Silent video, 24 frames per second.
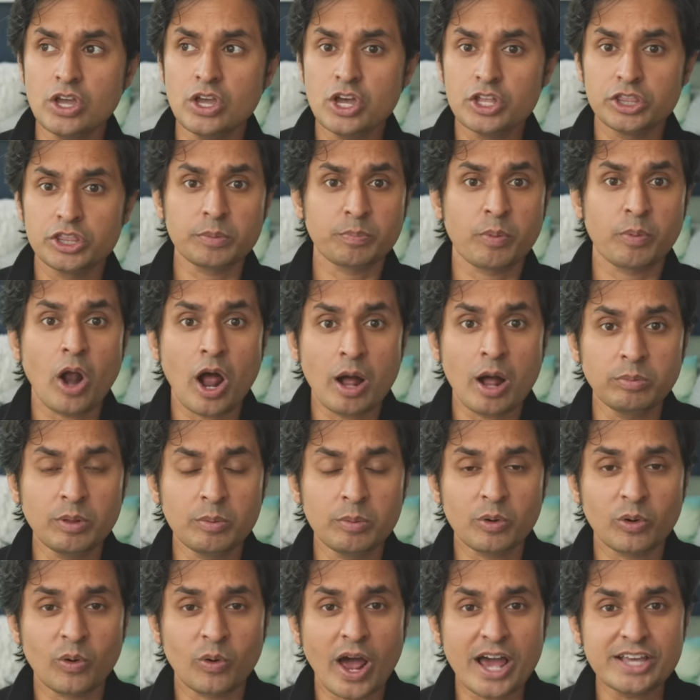The problem
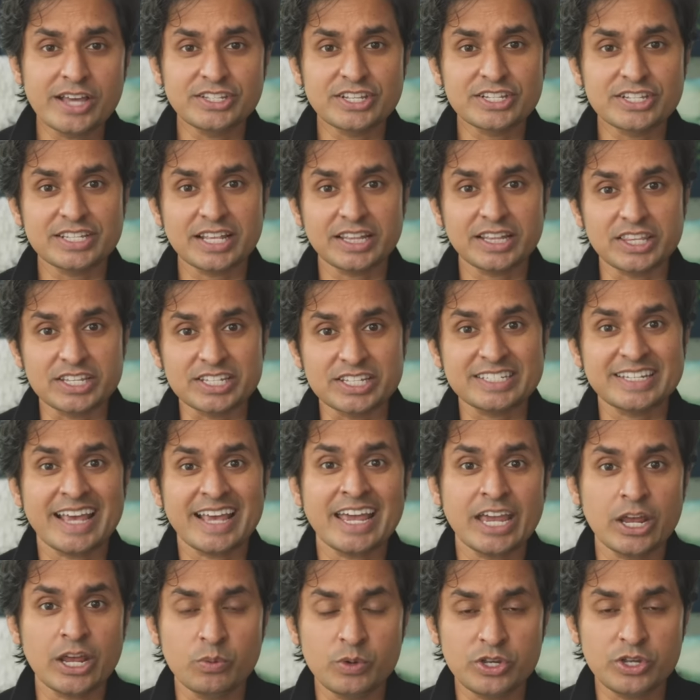arises that the
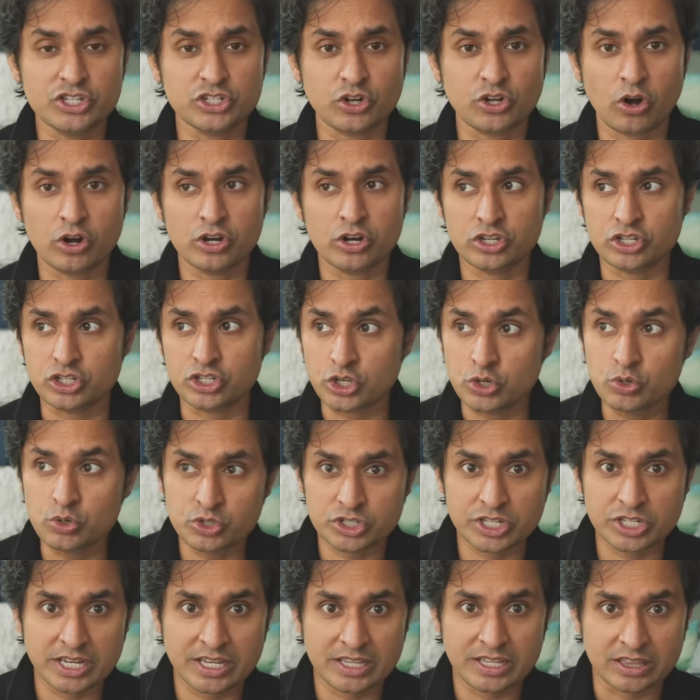second we start
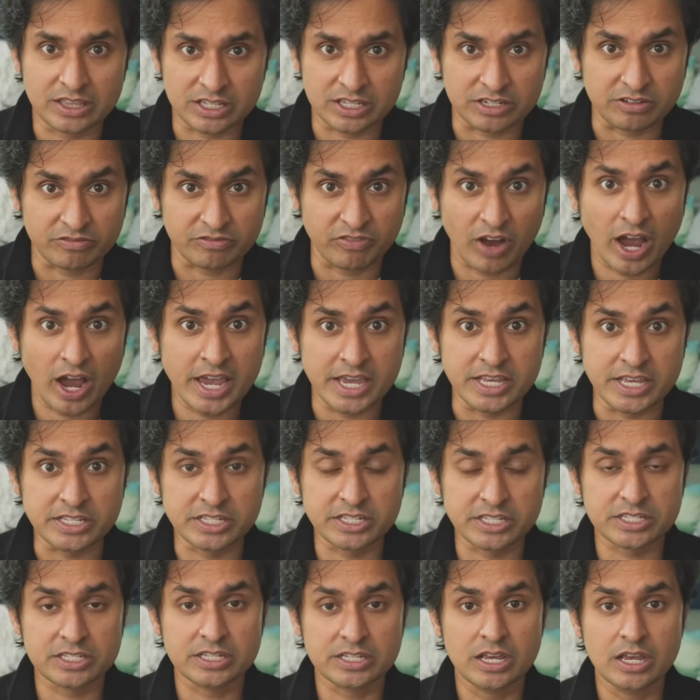using the
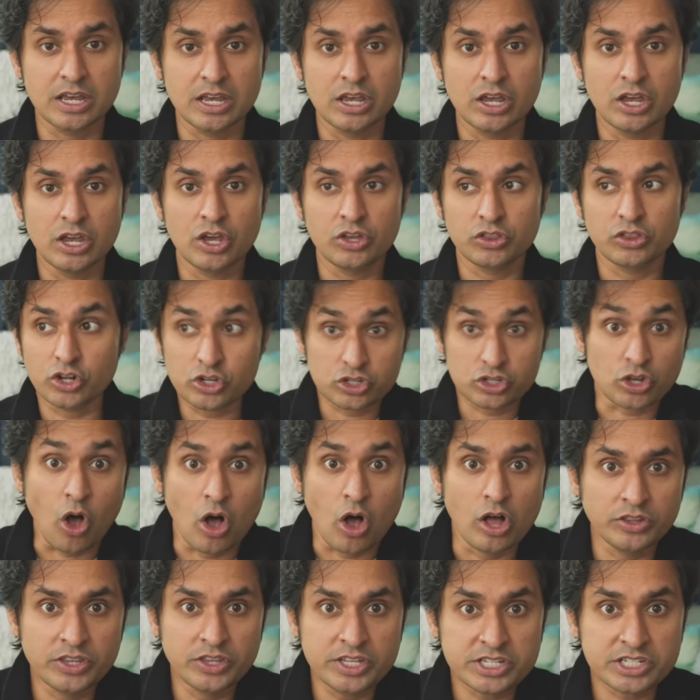device, there's all
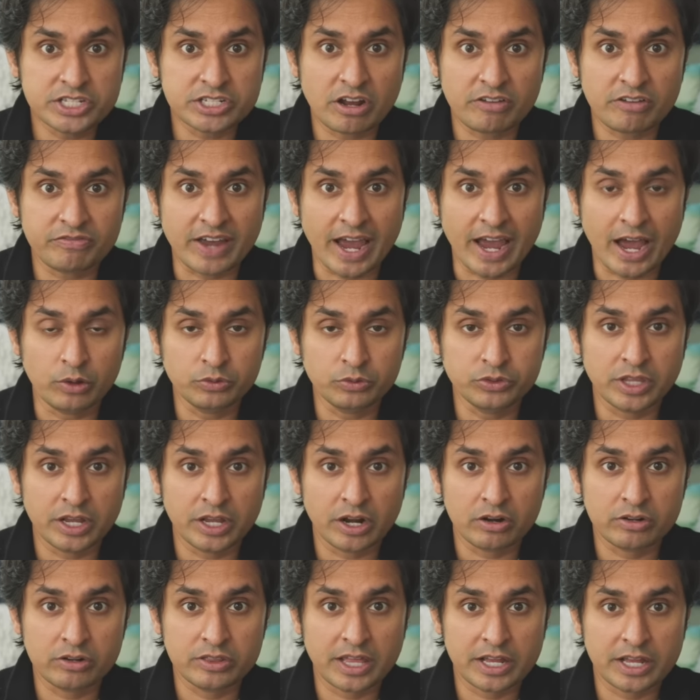this stuff out
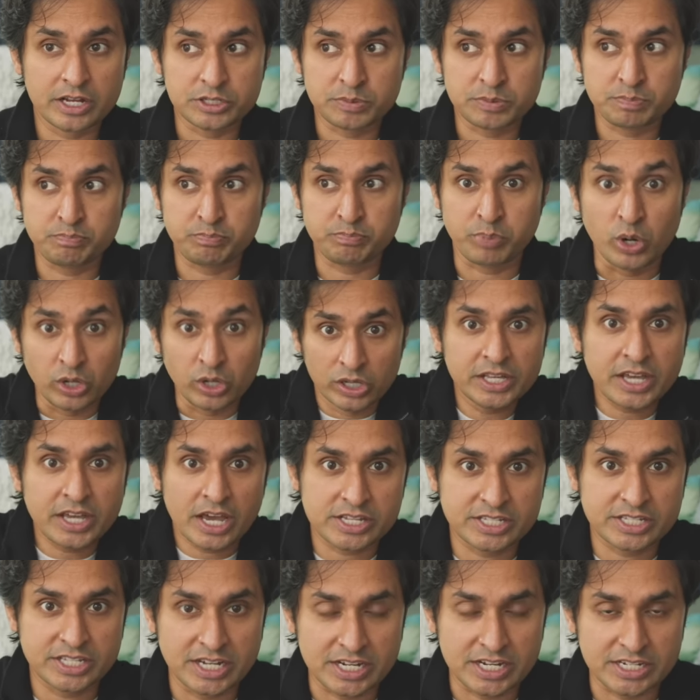there that is pulling
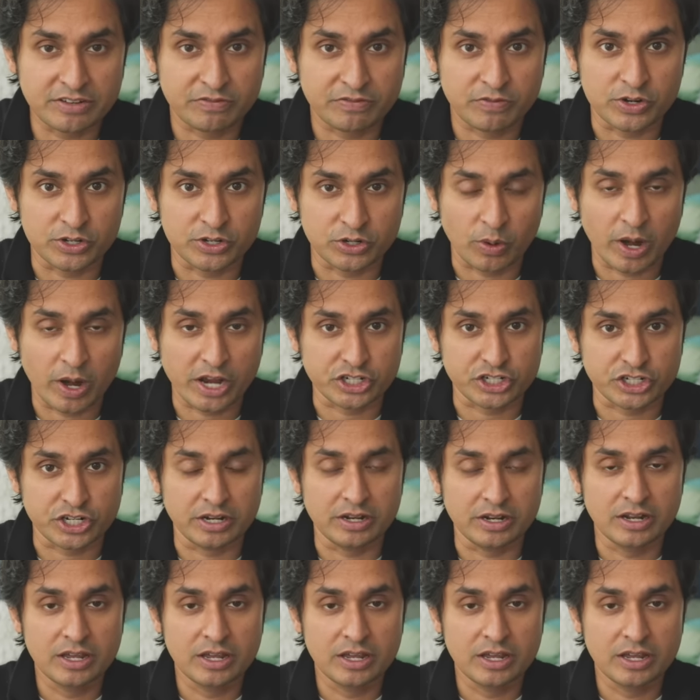us in a different direction.